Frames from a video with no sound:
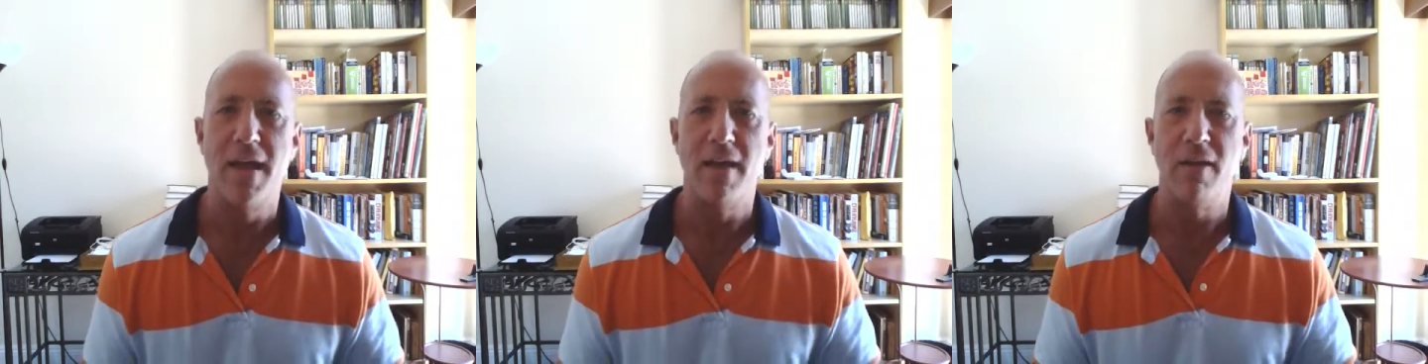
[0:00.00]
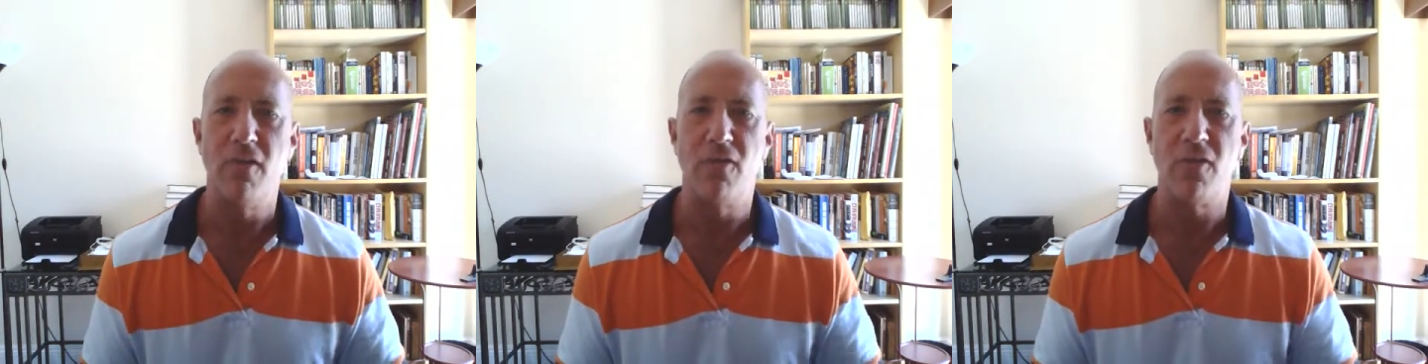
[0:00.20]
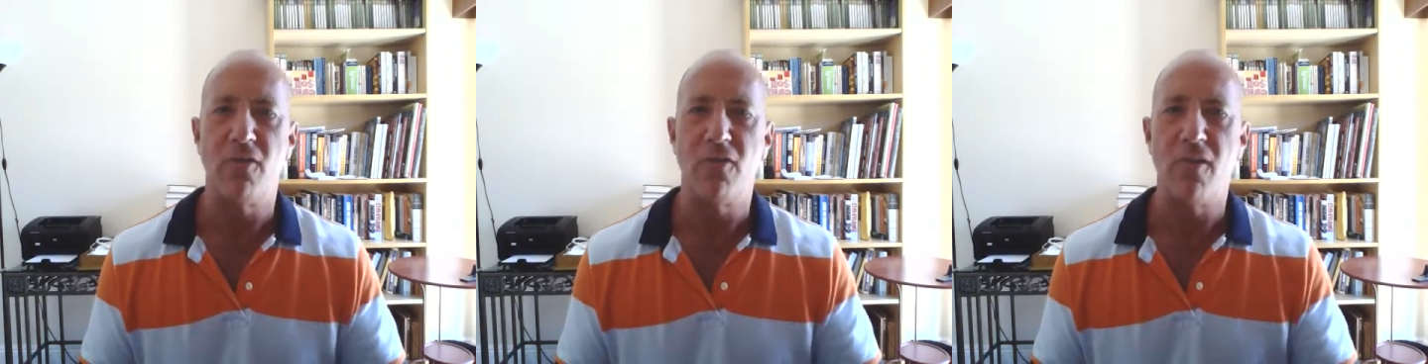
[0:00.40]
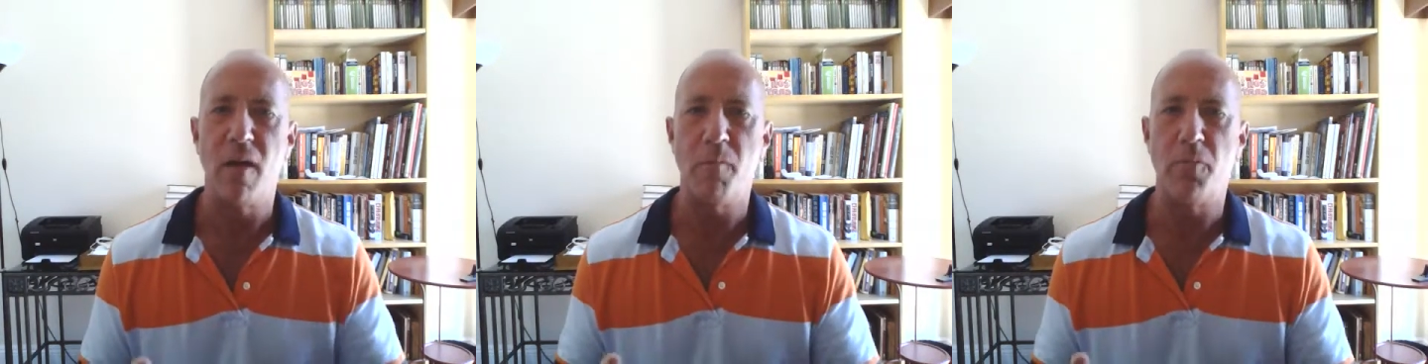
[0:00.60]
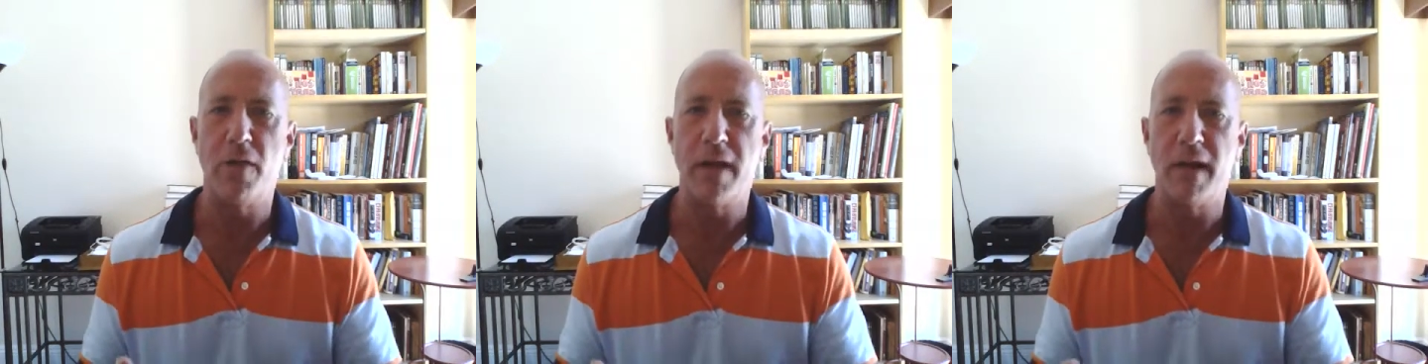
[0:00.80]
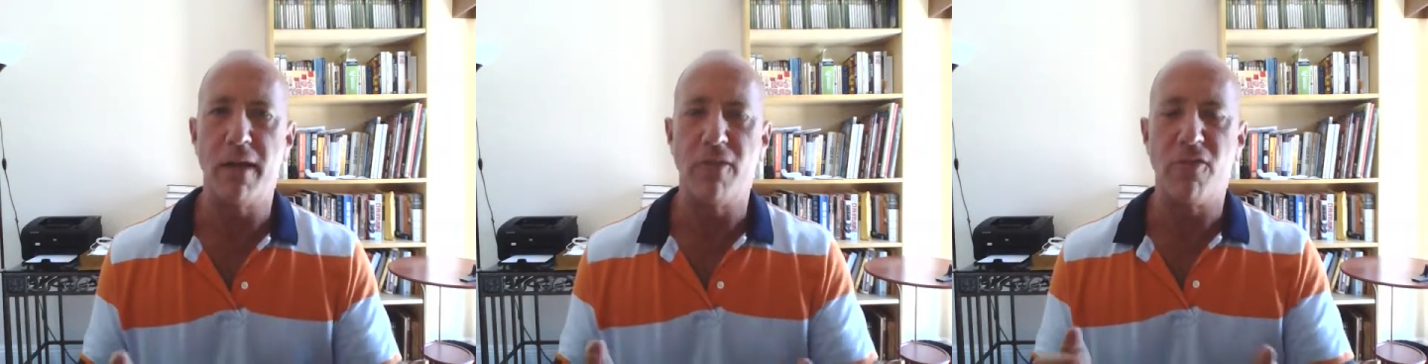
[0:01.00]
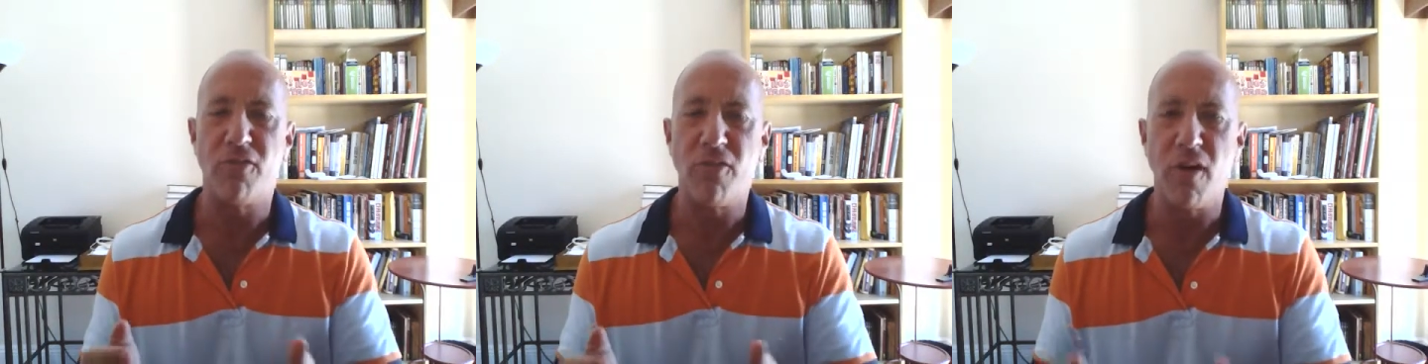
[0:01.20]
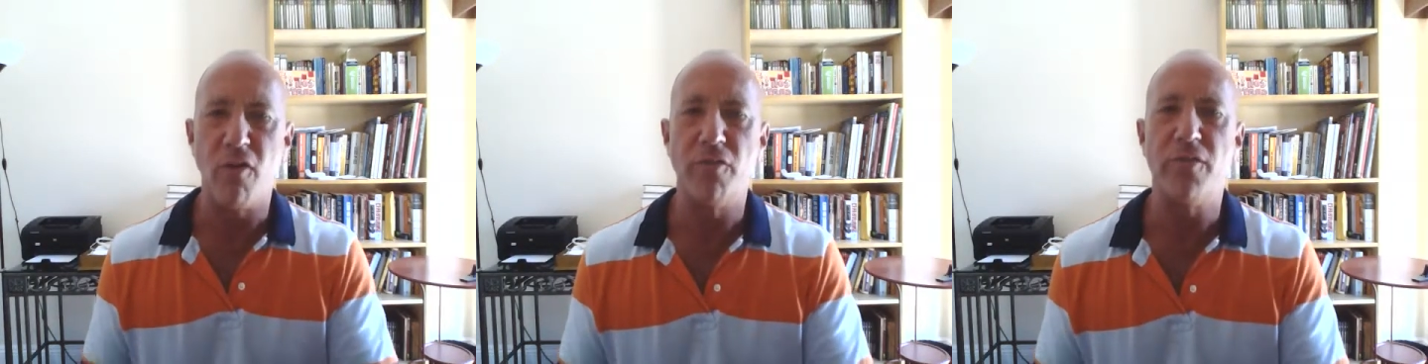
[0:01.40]
is separating
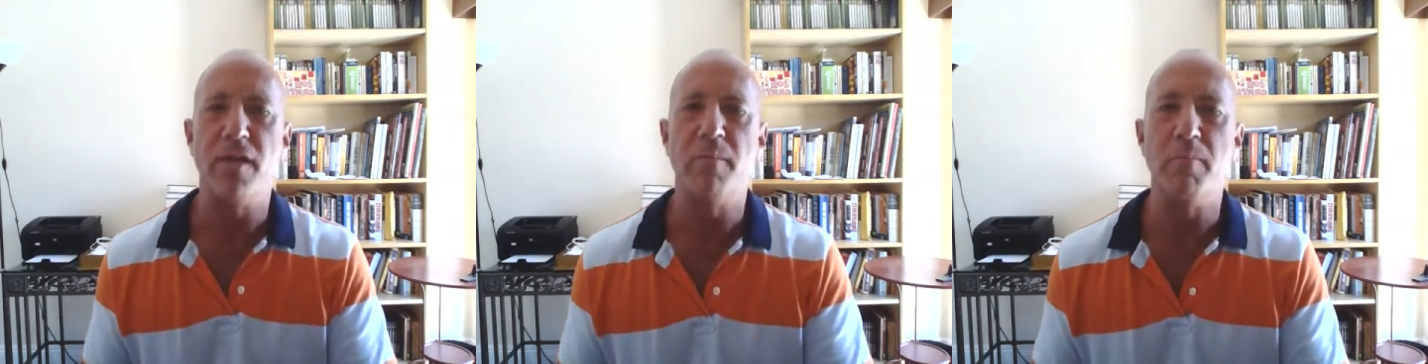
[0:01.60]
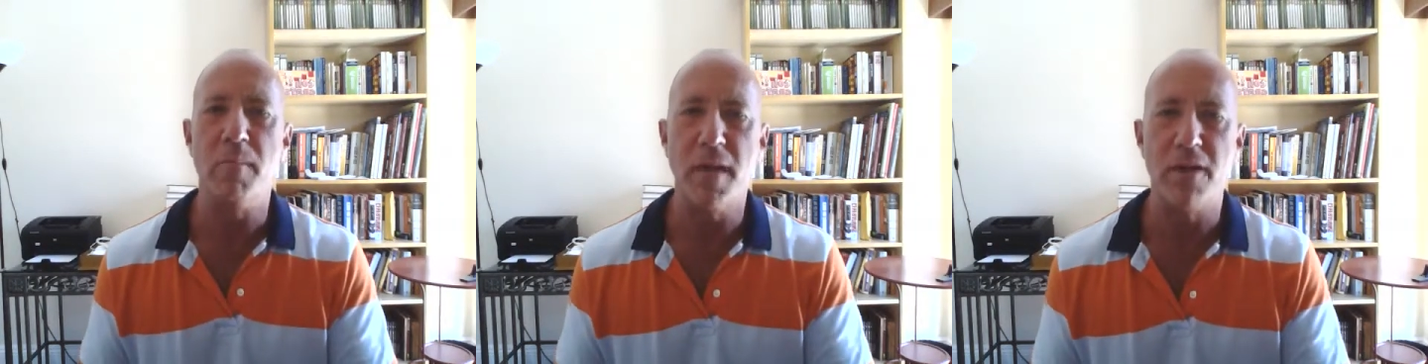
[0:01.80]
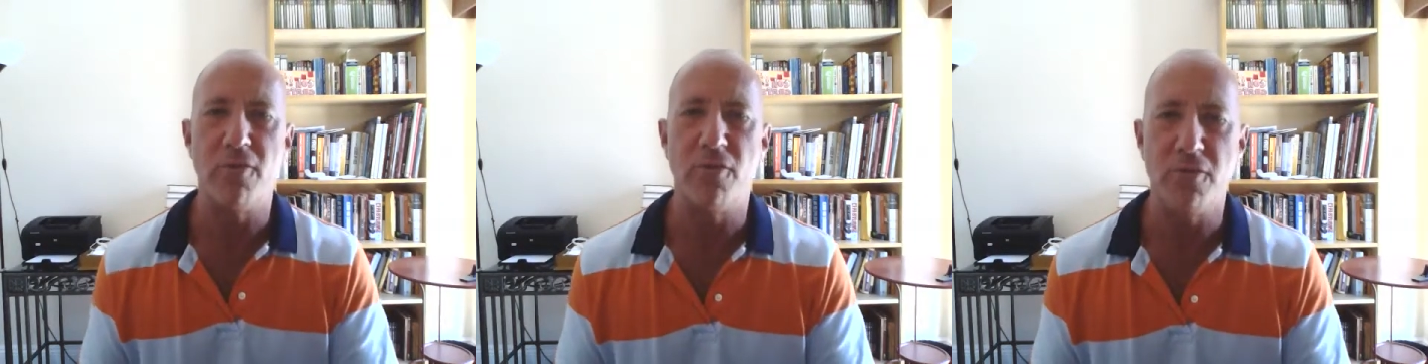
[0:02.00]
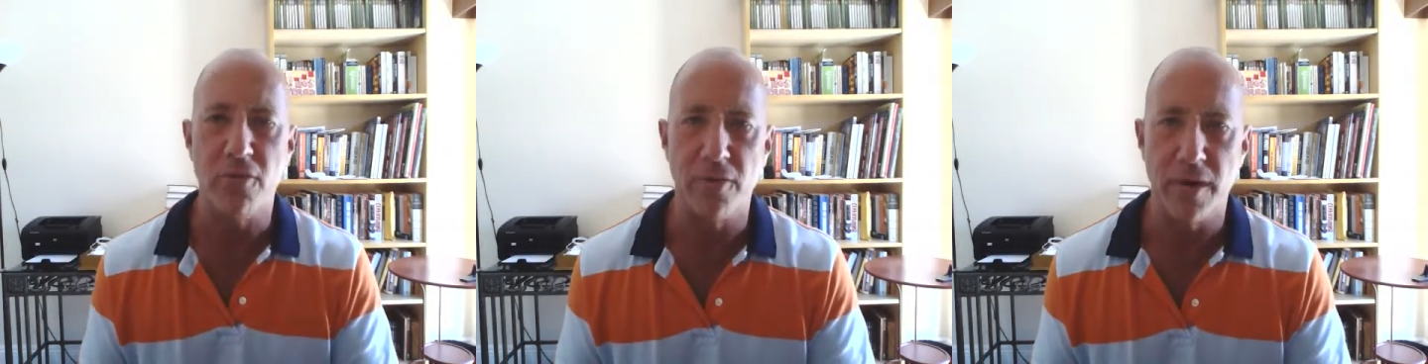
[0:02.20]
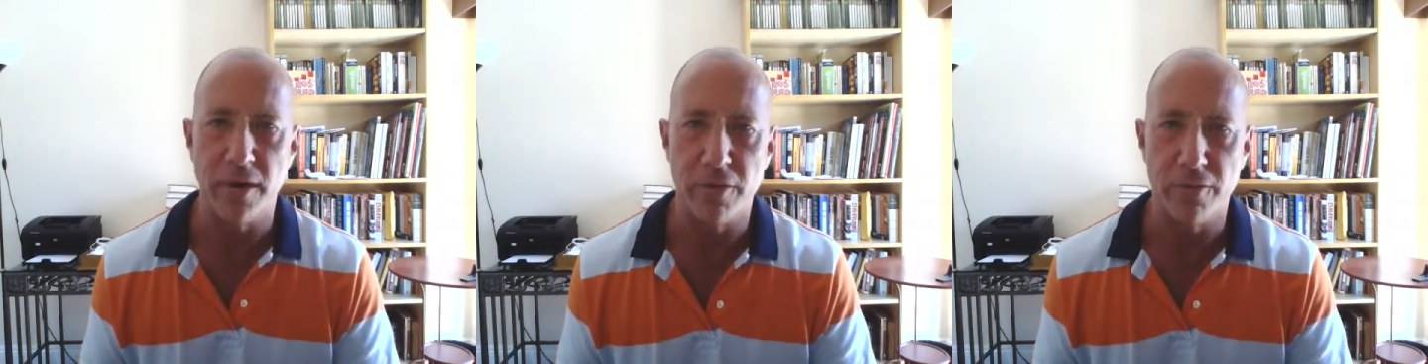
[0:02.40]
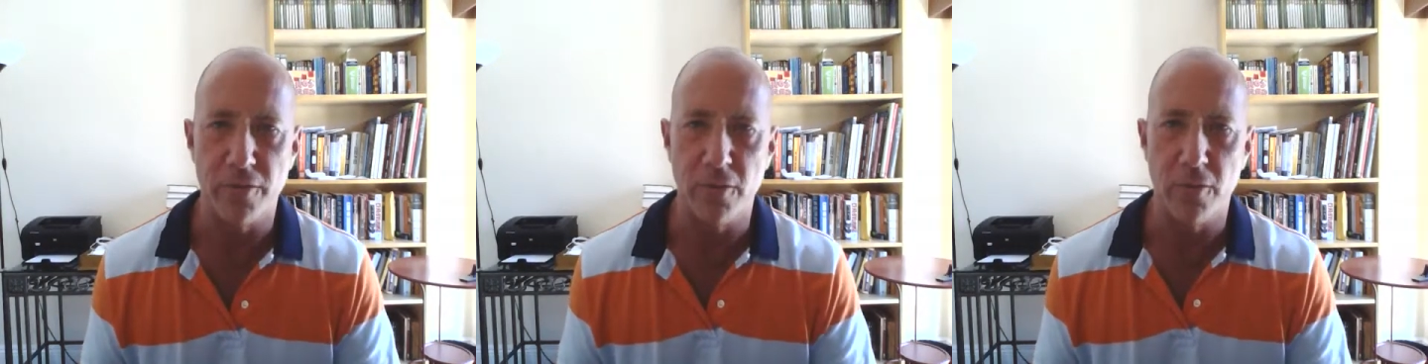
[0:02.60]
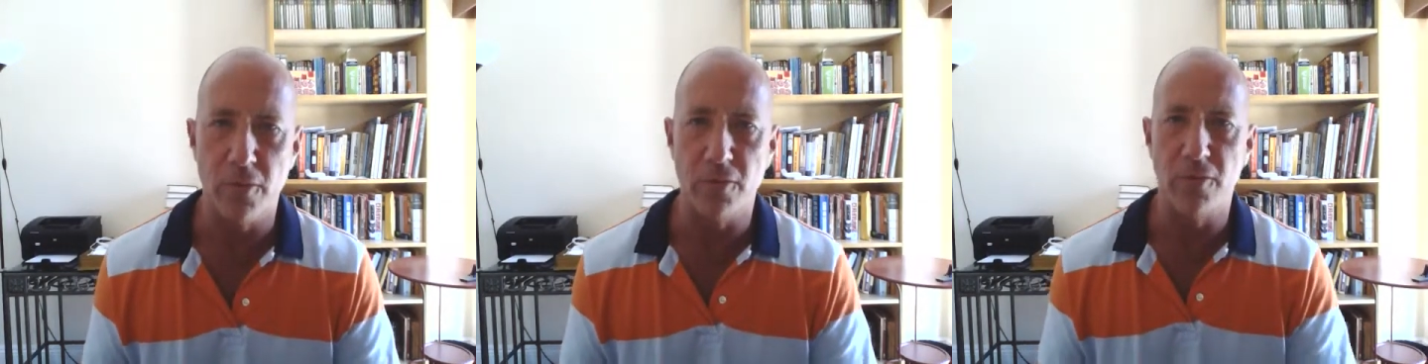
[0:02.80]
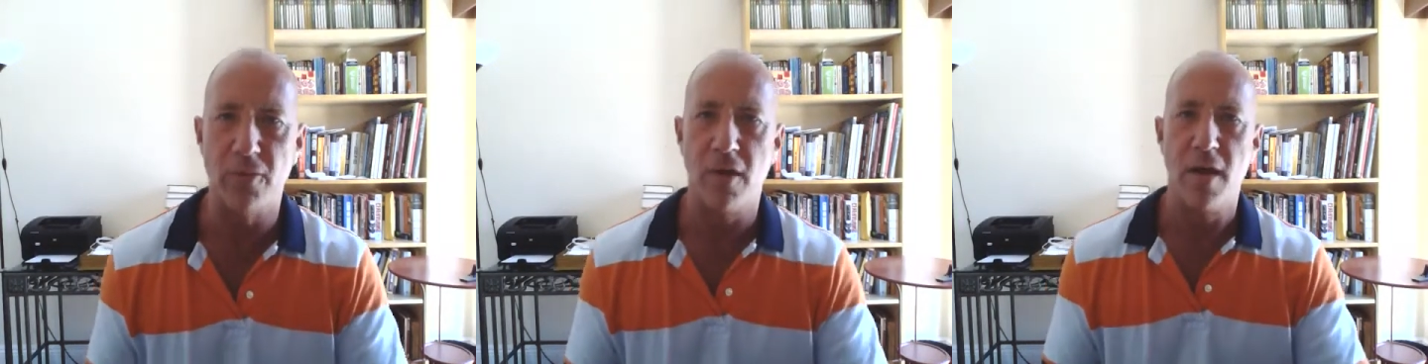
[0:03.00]
self-administered
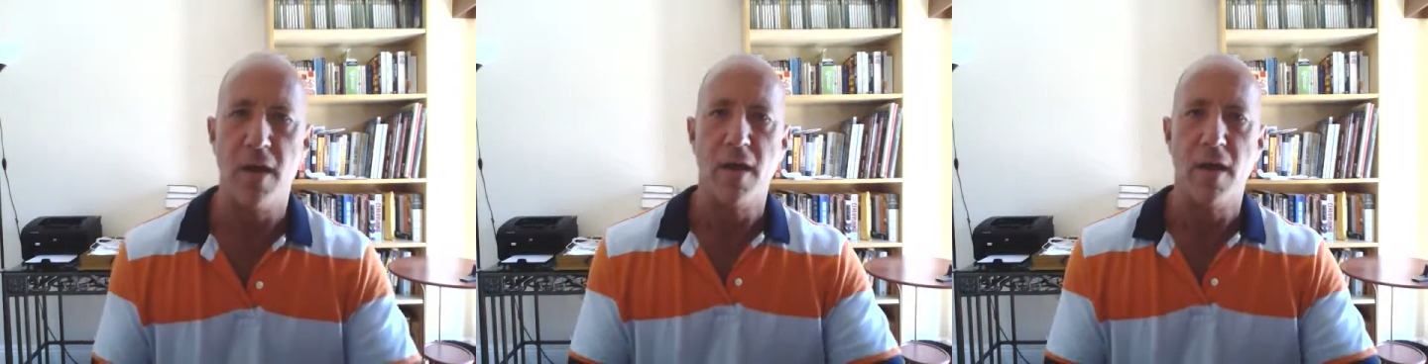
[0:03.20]
interviews